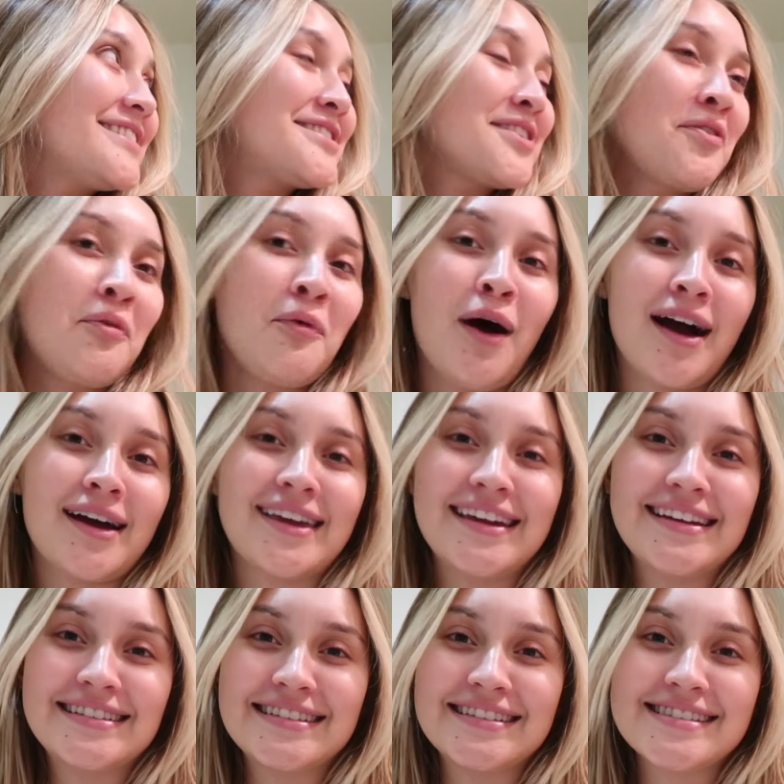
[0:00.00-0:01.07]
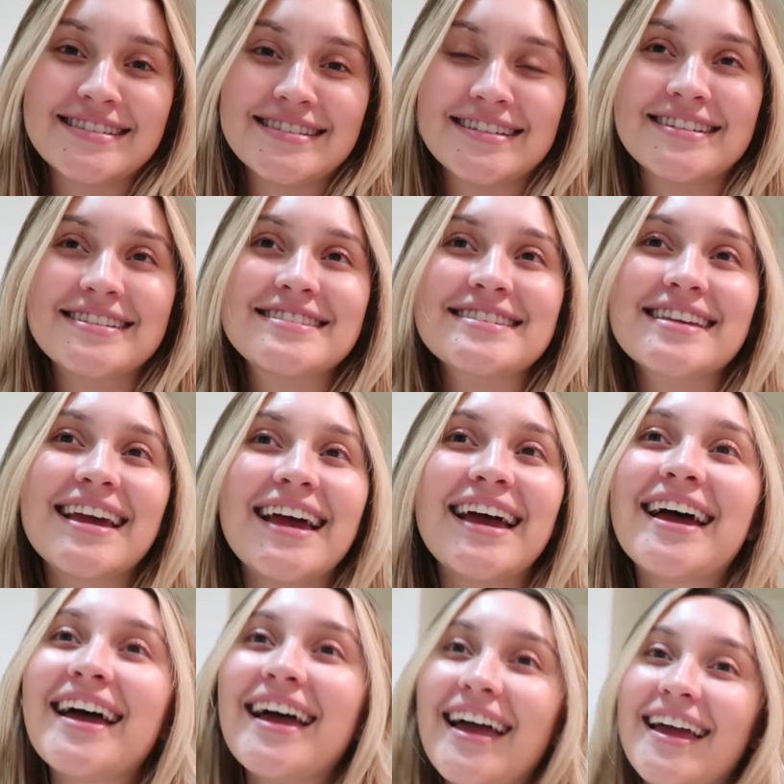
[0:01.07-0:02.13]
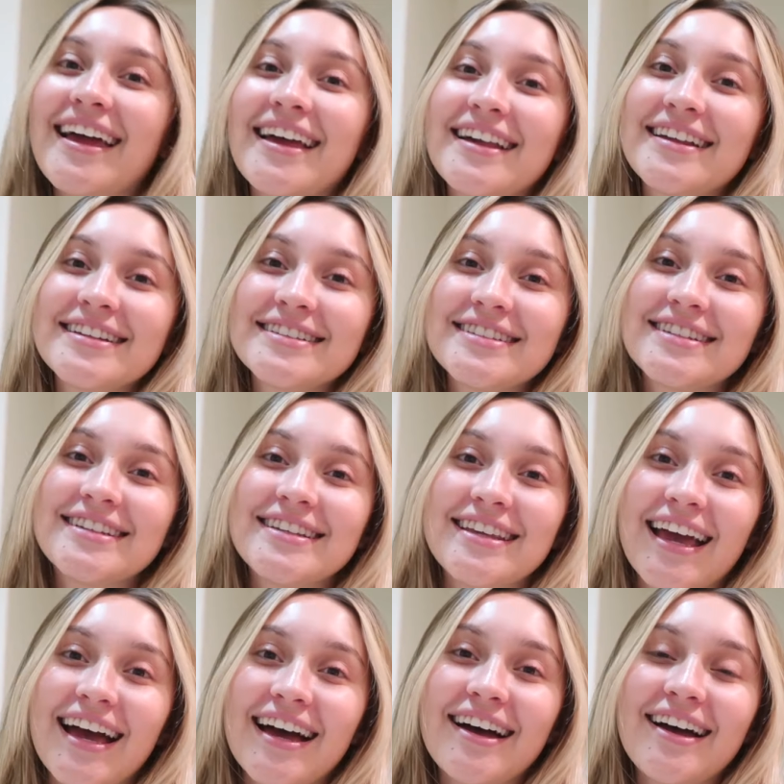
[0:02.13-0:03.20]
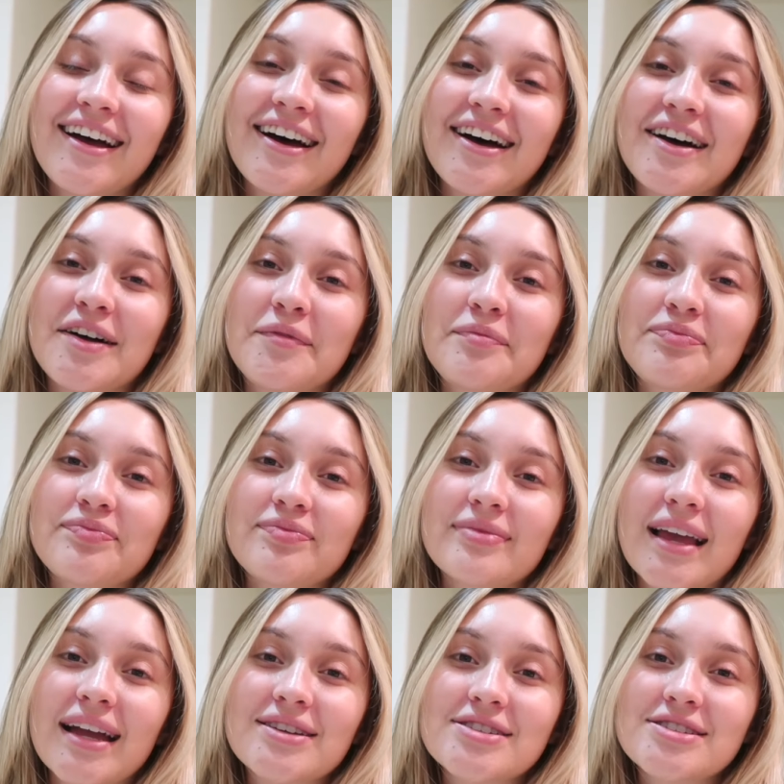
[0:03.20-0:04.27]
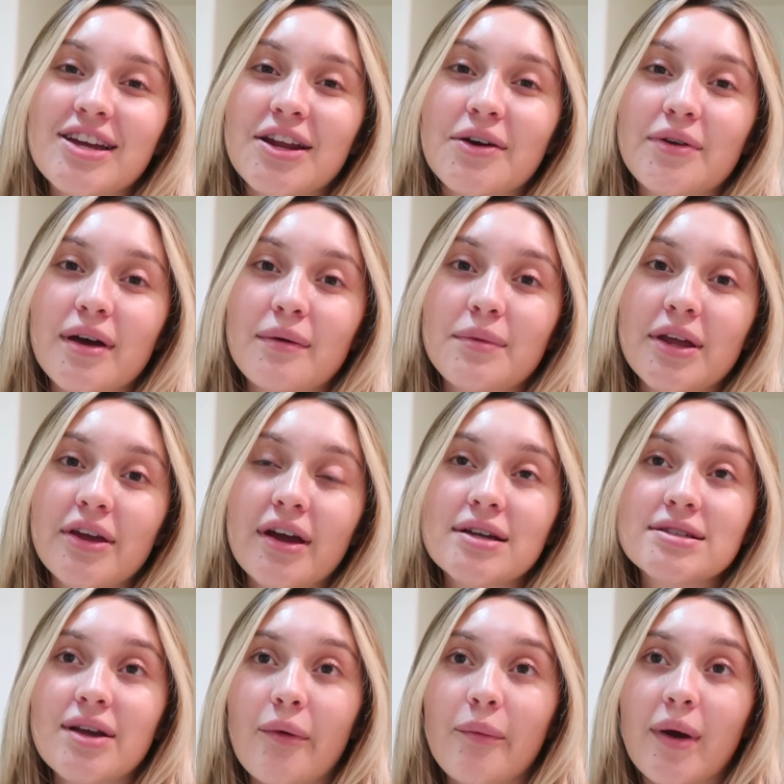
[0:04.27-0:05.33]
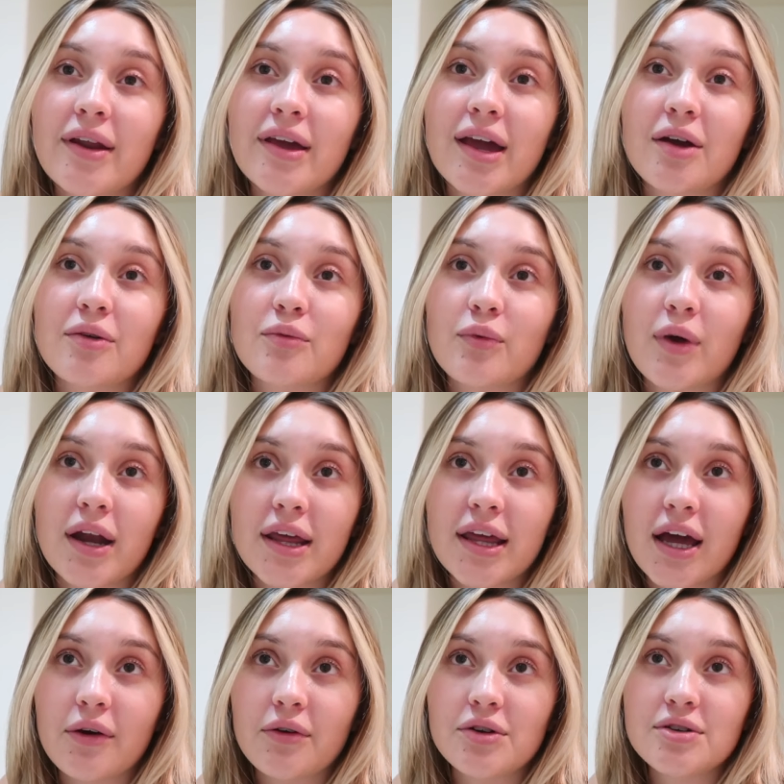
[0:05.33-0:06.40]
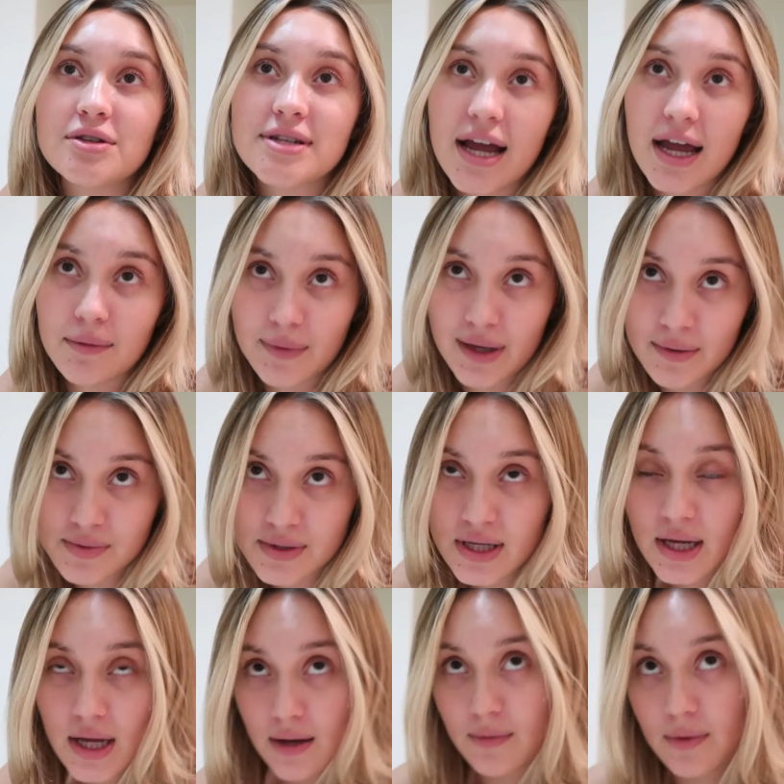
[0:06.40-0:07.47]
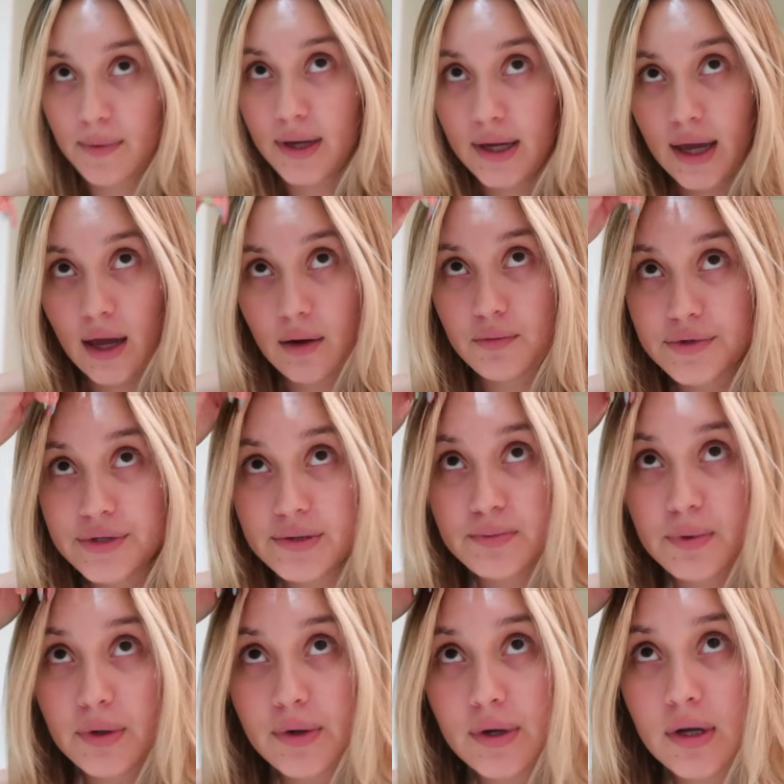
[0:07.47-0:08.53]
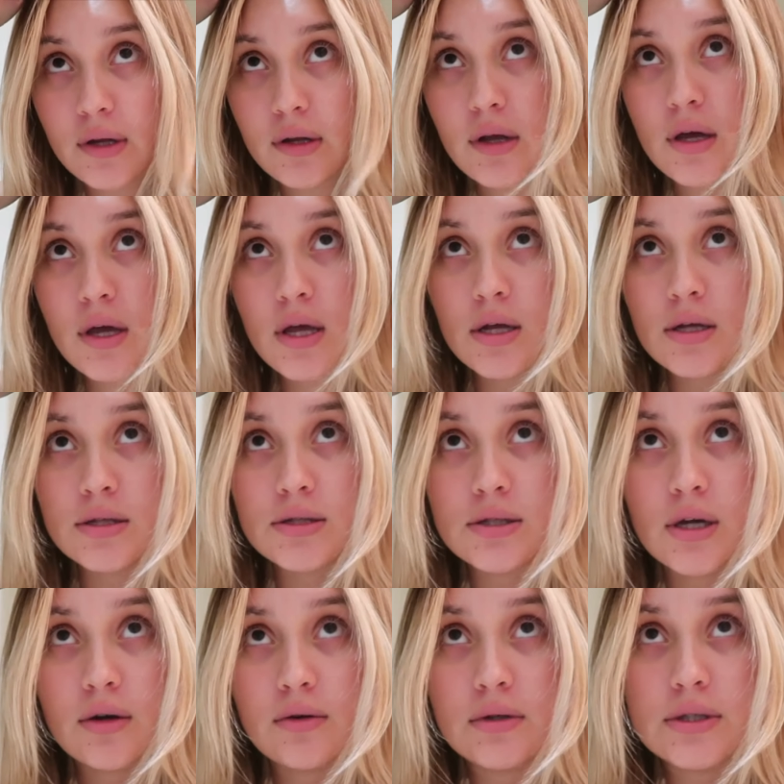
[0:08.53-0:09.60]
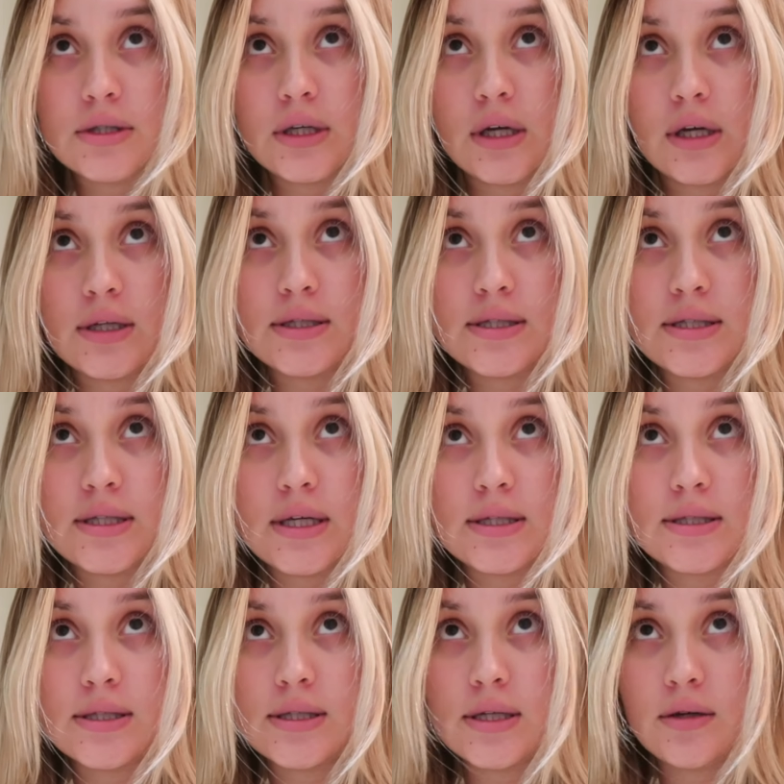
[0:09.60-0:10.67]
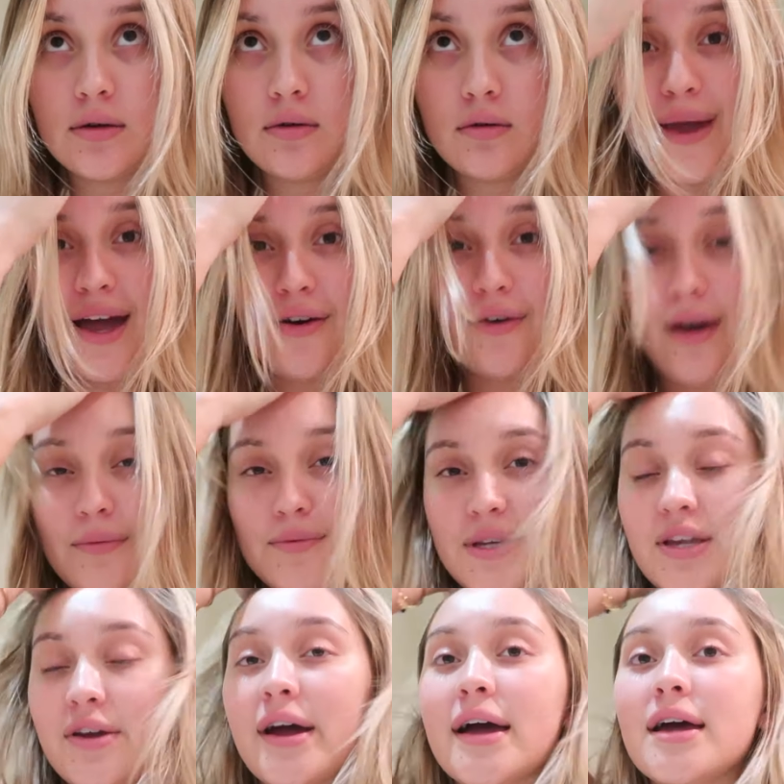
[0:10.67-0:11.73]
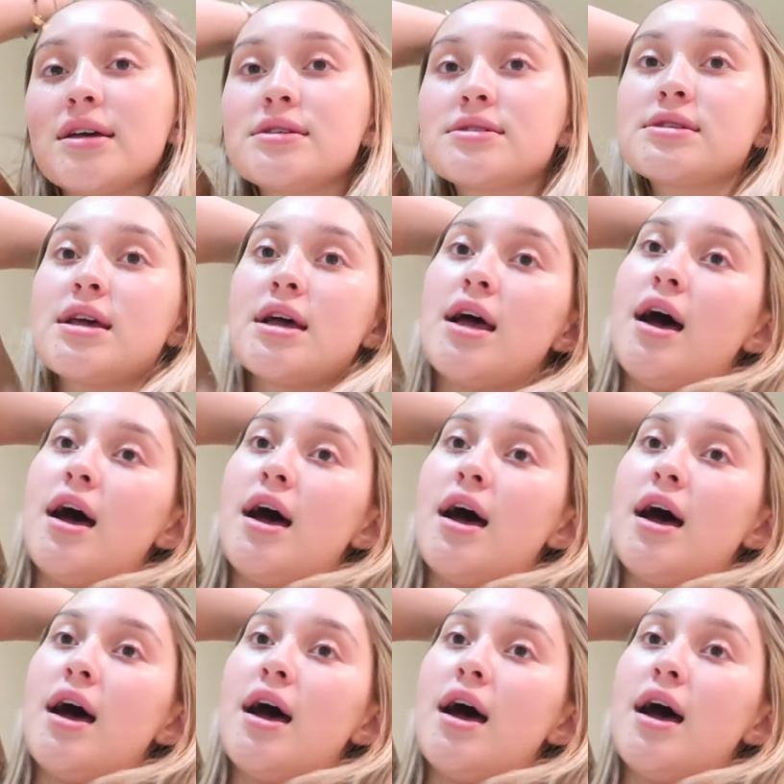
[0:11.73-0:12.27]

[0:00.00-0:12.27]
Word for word: It's walking distance. And yeah, um, I just said I would update you guys. I'm about to get ready. I would do a time lapse, but my camera's broken, so it's not gonna stay still. Yeah, I'll update you guys.